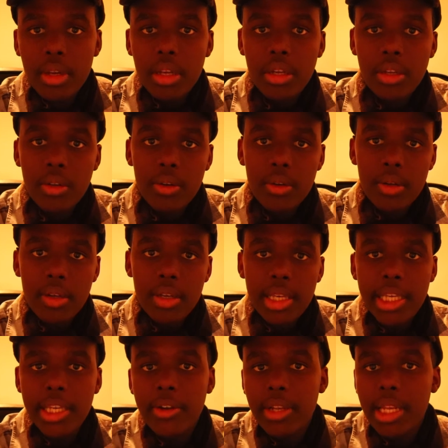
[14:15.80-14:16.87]
You know,
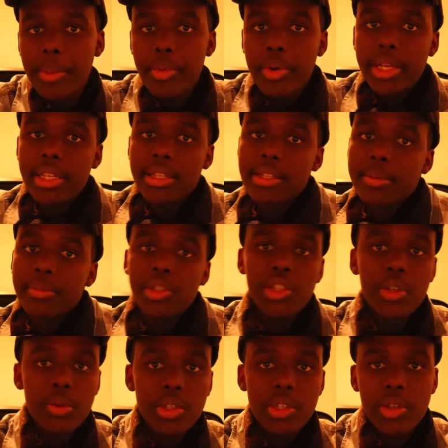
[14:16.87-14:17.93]
he collaborated some
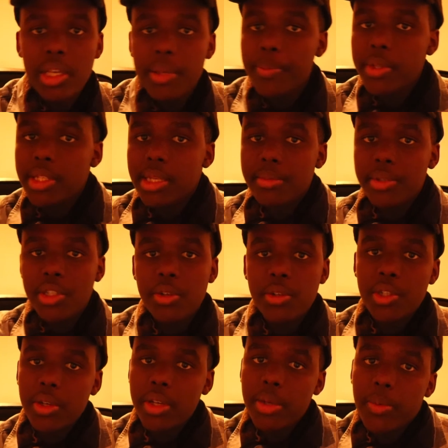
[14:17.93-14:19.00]
shoujo, he put some
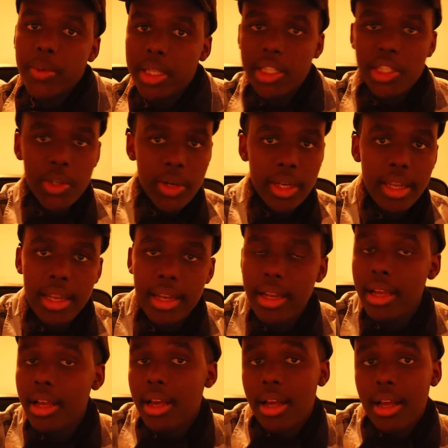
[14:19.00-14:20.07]
shoujo in with the shonen.
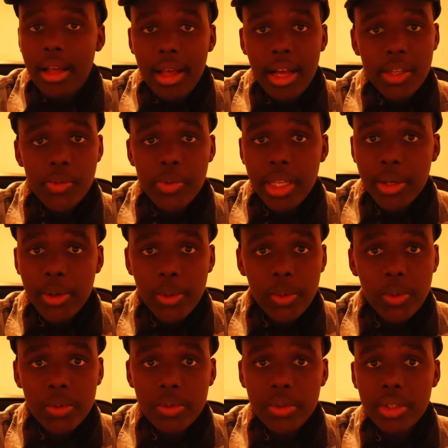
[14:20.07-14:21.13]
That's really
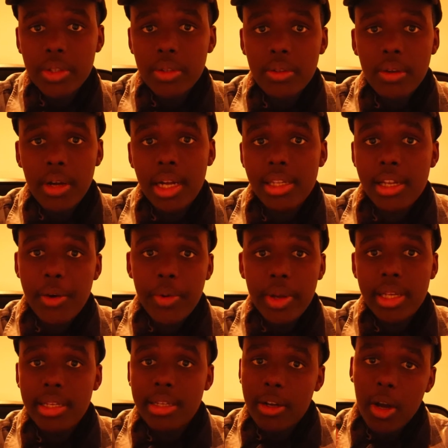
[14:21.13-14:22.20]
cool, you know, and that
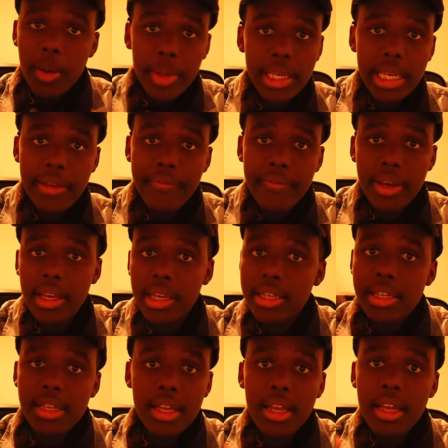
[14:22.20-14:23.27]
created a comedy
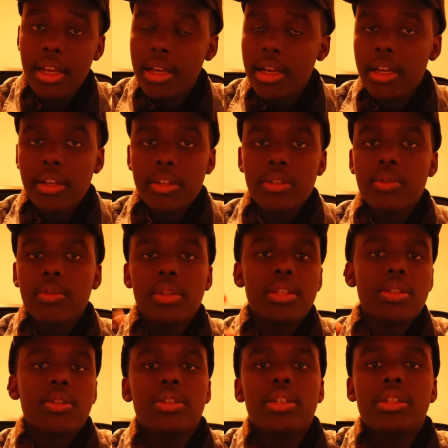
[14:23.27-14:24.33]
effect. So
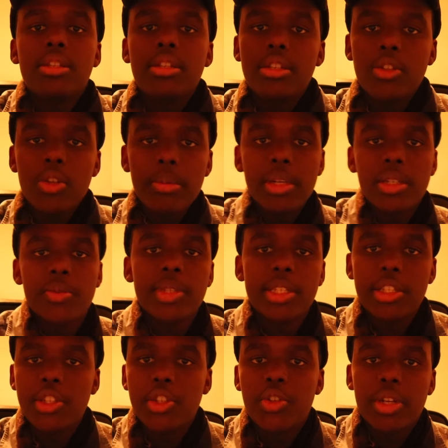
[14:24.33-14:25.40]
there's just so much
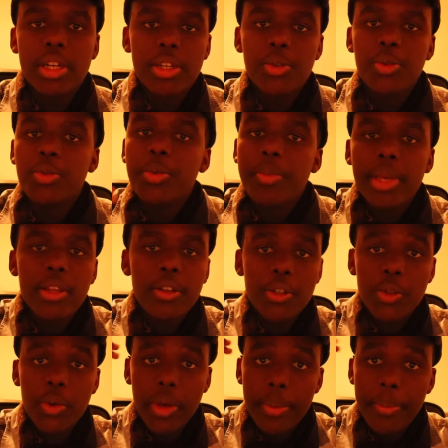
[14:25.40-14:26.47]
research that you can do to make your
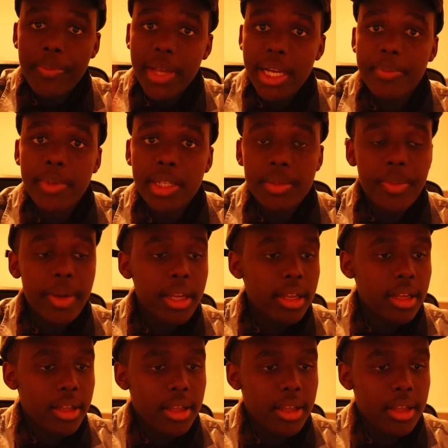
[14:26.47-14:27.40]
story that much better.